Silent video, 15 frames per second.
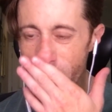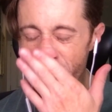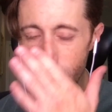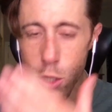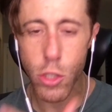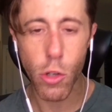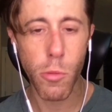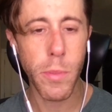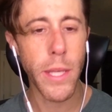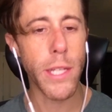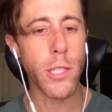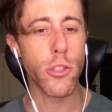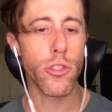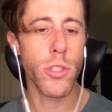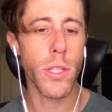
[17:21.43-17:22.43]
So it'll be
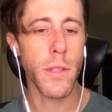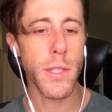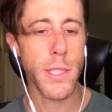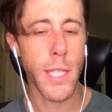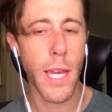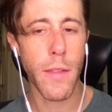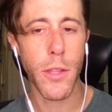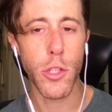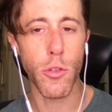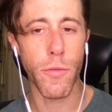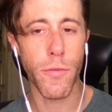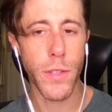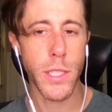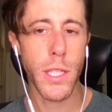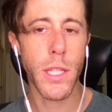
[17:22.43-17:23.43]
interesting to see how they do
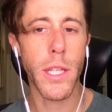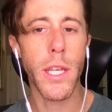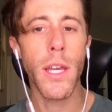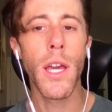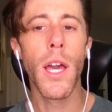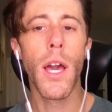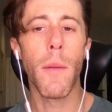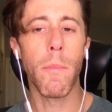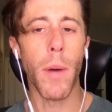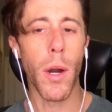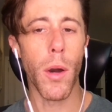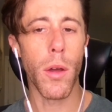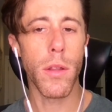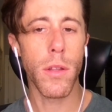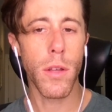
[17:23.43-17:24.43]
physically.
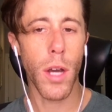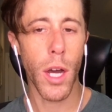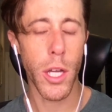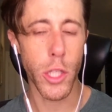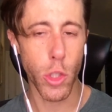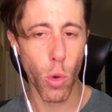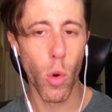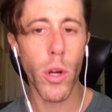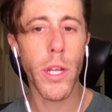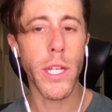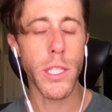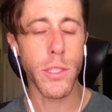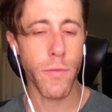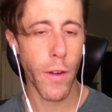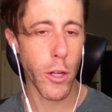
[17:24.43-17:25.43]
But York
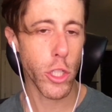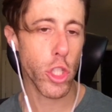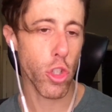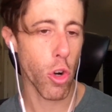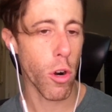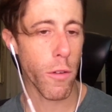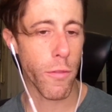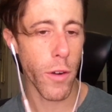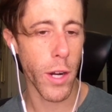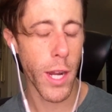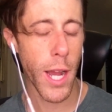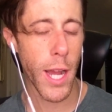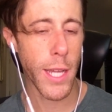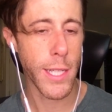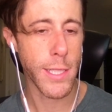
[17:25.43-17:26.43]
is very strong for a
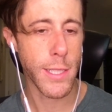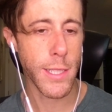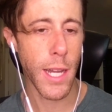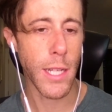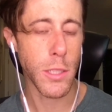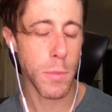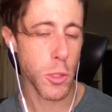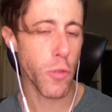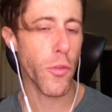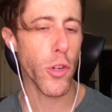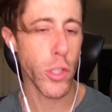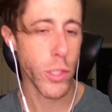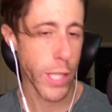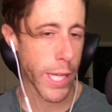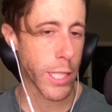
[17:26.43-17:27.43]
guy his size, especially for
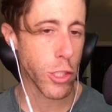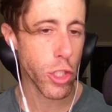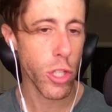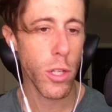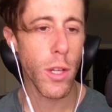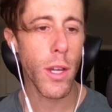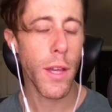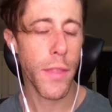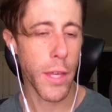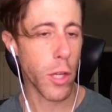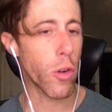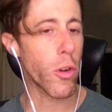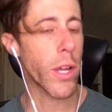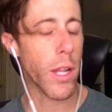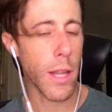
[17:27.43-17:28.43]
his age. I think he'll
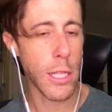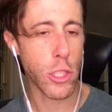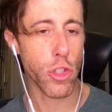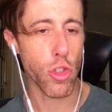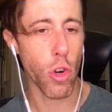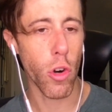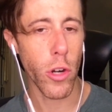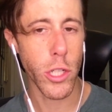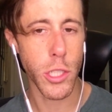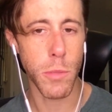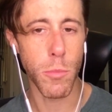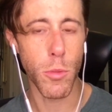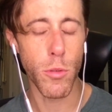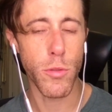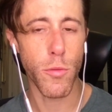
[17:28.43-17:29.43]
get a lot stronger as he
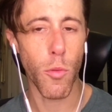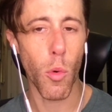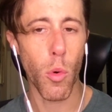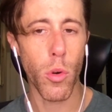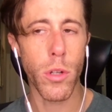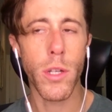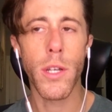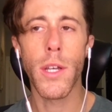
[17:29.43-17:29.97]
moves forward.